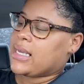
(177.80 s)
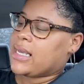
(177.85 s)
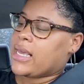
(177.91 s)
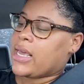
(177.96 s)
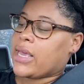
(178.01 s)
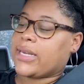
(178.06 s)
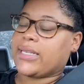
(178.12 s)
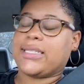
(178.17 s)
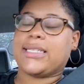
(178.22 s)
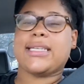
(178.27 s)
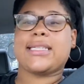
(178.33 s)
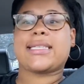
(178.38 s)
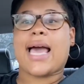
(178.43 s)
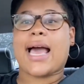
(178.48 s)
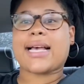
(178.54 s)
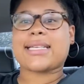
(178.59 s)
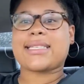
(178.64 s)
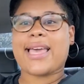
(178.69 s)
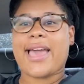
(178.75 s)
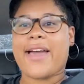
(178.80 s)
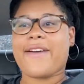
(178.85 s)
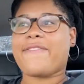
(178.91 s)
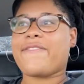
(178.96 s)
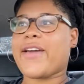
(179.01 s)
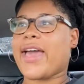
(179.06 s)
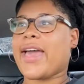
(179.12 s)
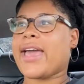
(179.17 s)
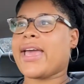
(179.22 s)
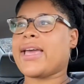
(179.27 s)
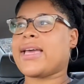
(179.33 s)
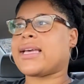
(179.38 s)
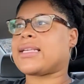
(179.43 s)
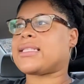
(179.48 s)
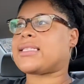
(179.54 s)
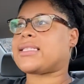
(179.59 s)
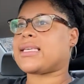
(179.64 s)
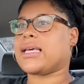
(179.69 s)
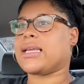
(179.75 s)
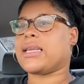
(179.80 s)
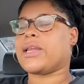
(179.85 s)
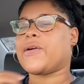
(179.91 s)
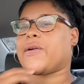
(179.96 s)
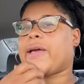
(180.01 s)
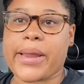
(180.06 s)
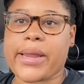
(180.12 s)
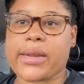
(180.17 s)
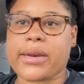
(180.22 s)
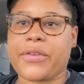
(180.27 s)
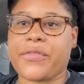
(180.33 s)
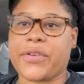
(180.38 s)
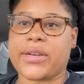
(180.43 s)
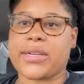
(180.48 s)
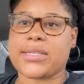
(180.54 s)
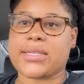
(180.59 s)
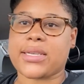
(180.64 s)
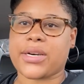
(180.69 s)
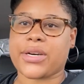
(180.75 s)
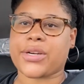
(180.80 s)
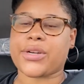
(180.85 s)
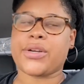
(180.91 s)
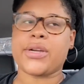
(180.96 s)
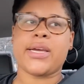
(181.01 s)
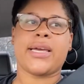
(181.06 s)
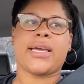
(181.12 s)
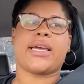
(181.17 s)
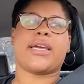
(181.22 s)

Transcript: Detox Cafe. It's a local only fitness center in